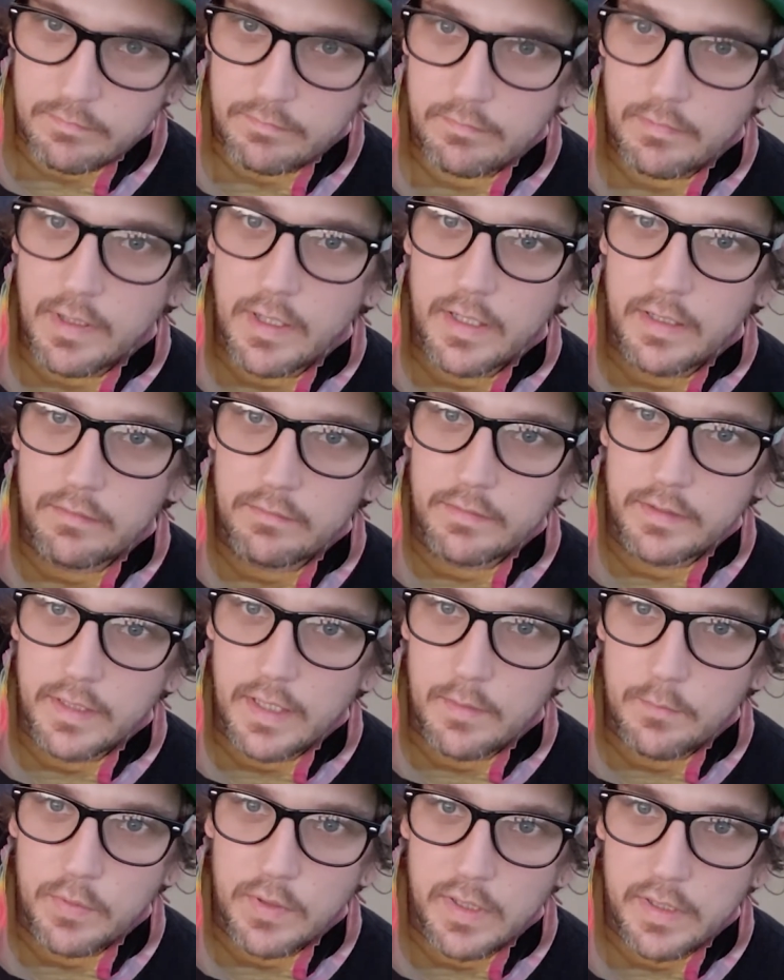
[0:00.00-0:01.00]
right? We
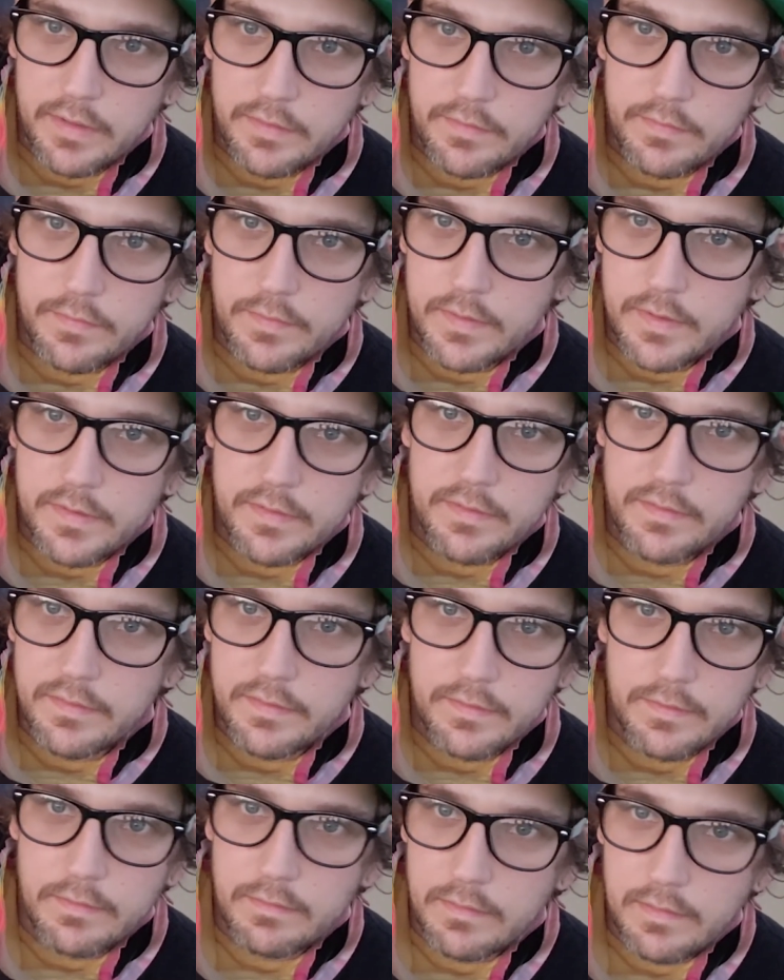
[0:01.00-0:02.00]
got plans for this
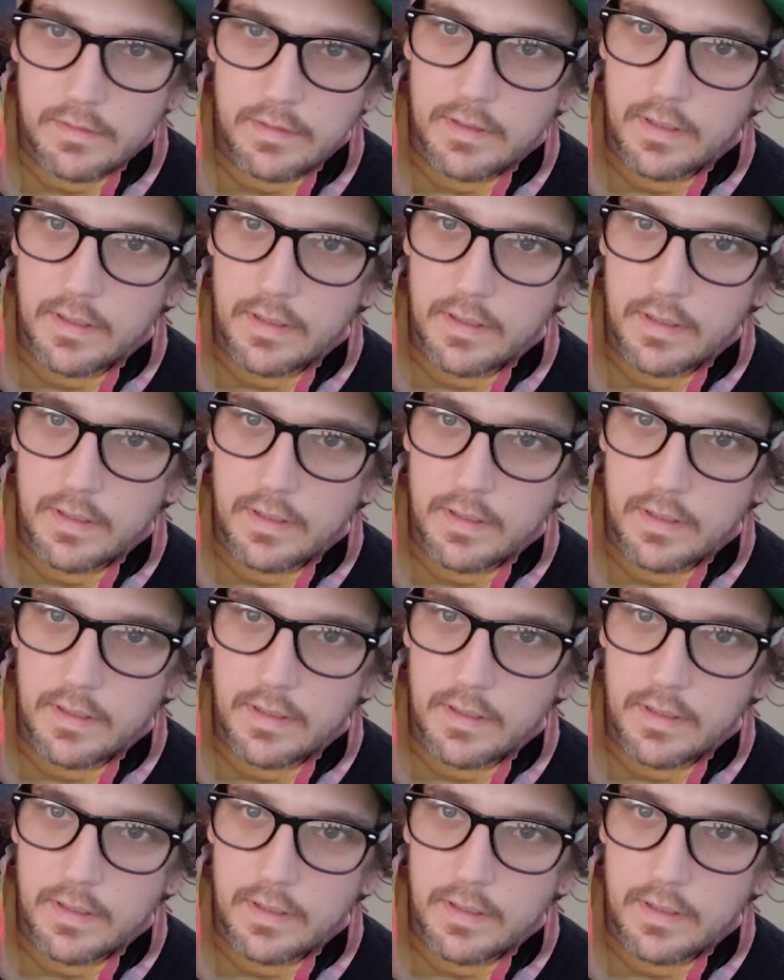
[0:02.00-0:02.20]
too.